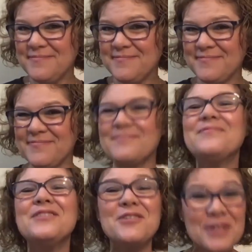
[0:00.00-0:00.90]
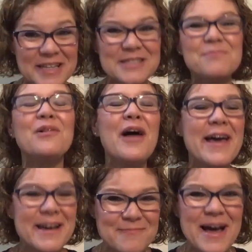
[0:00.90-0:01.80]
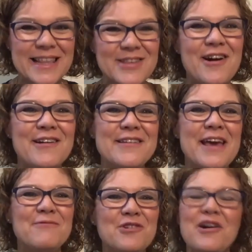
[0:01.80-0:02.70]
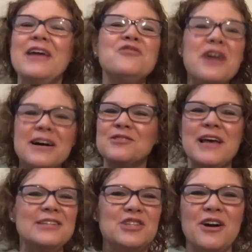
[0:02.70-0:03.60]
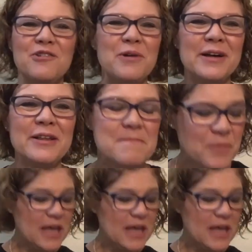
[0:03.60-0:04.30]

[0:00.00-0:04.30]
You need to play a math card game. Great, you guys are catching on quickly.